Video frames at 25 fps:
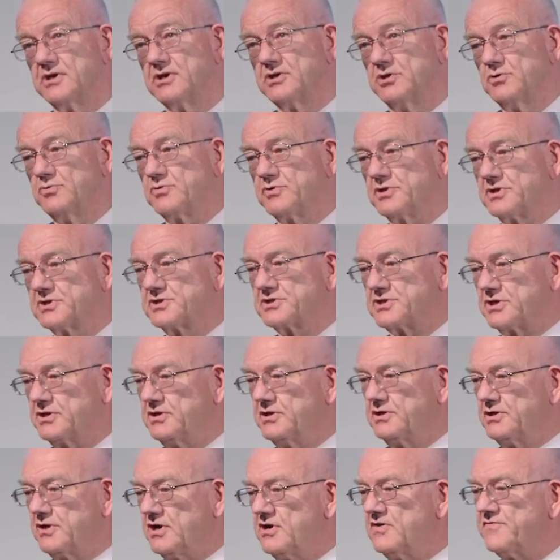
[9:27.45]
You could
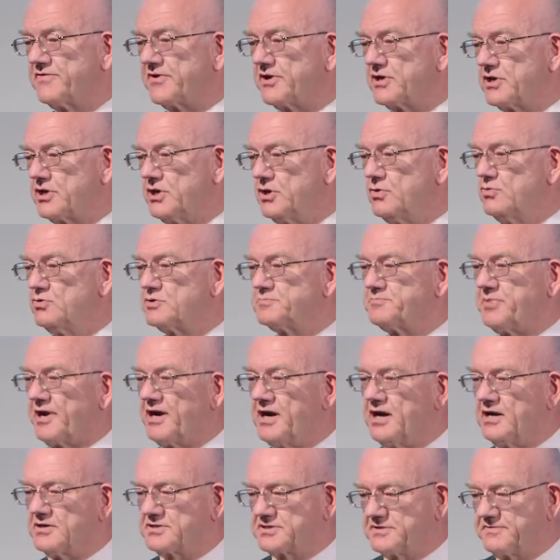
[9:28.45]
turn over a huge
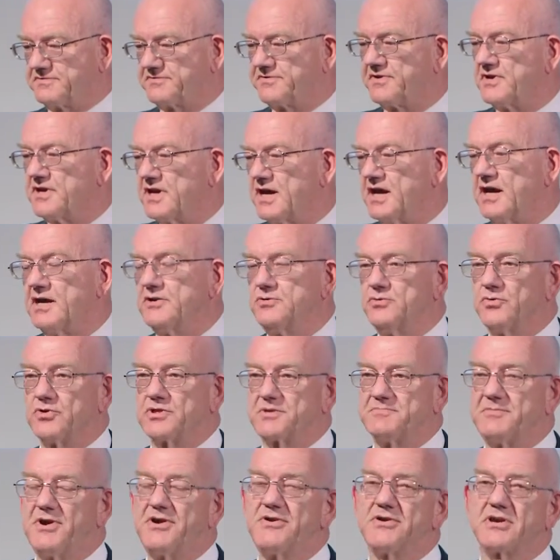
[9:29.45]
part of
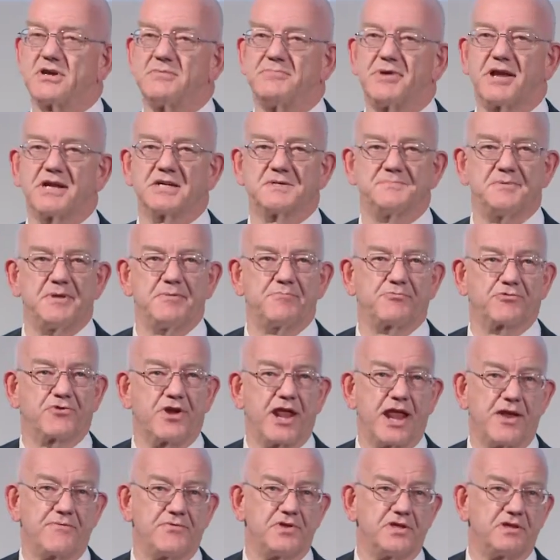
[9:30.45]
North America back to being
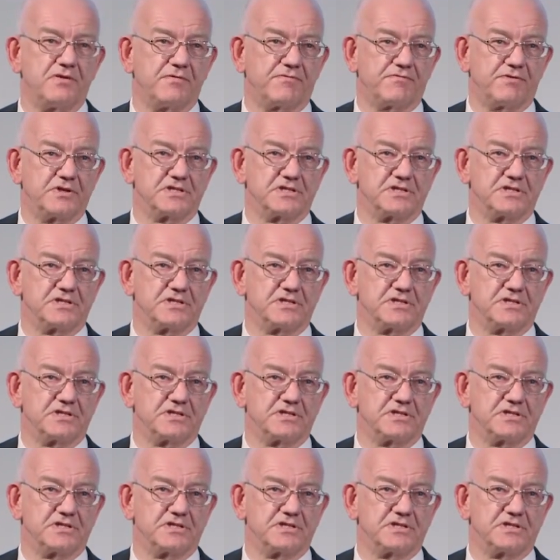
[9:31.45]
prairie, for